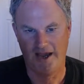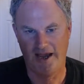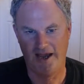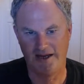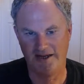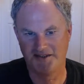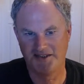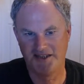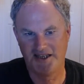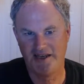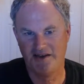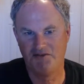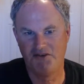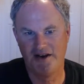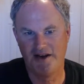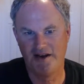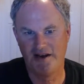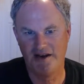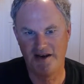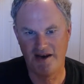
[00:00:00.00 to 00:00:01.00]
And it's
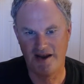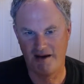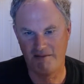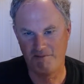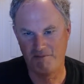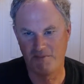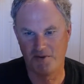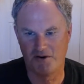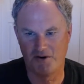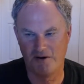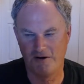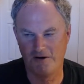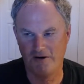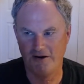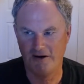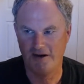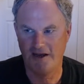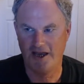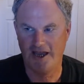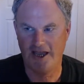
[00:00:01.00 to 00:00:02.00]
given a
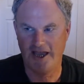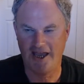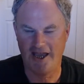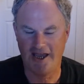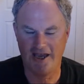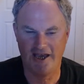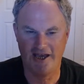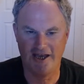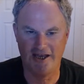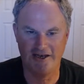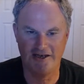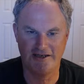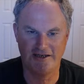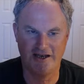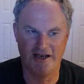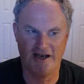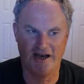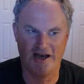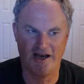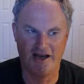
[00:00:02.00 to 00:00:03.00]
number,
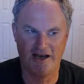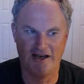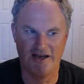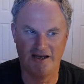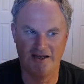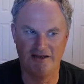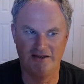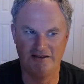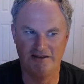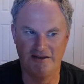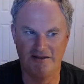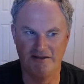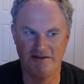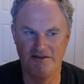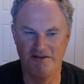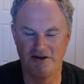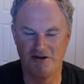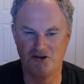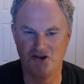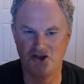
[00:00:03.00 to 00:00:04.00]
and
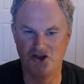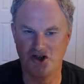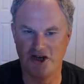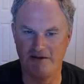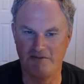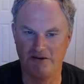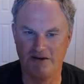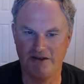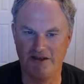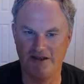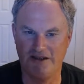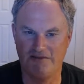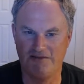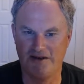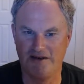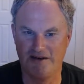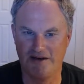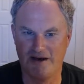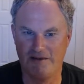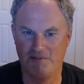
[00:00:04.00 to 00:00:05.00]
they're generally
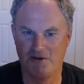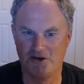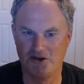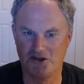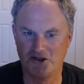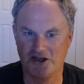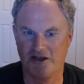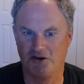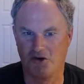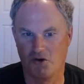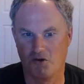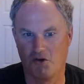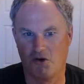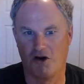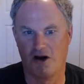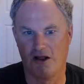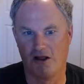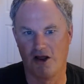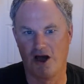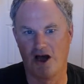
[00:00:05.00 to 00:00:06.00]
given numbers in
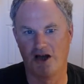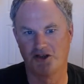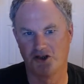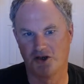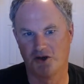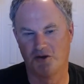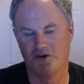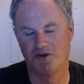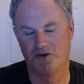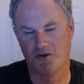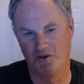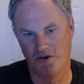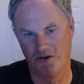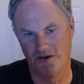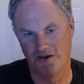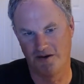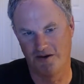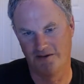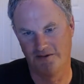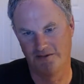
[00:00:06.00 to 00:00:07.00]
chronological
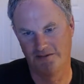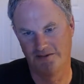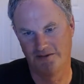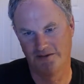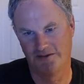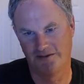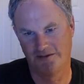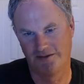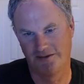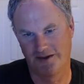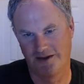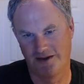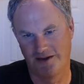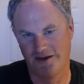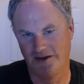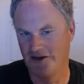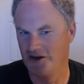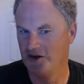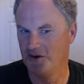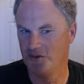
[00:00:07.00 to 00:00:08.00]
order, okay,
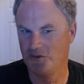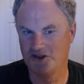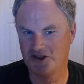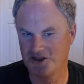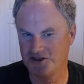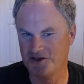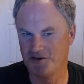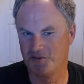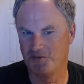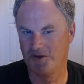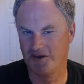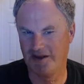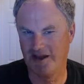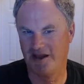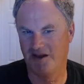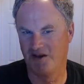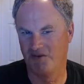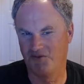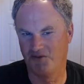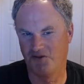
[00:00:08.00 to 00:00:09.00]
which isn't really
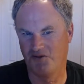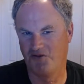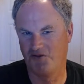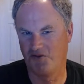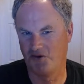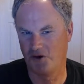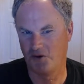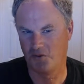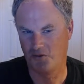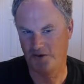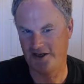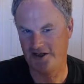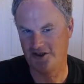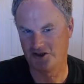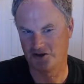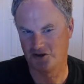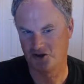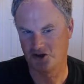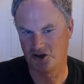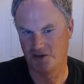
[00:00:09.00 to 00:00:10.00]
helpful for a
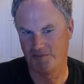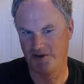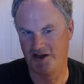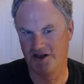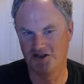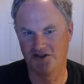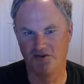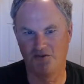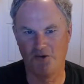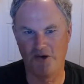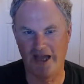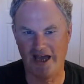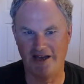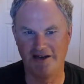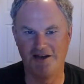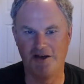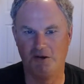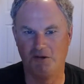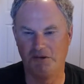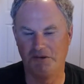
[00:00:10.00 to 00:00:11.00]
researcher, because if we
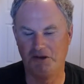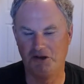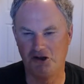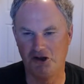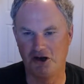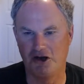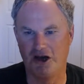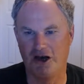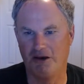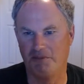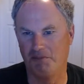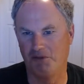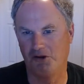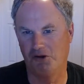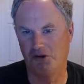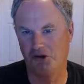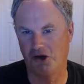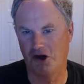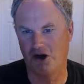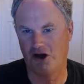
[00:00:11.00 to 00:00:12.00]
had to go look up
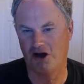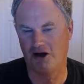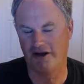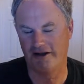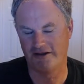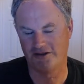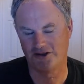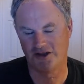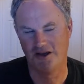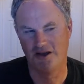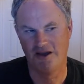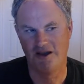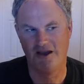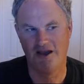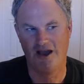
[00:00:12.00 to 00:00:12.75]
laws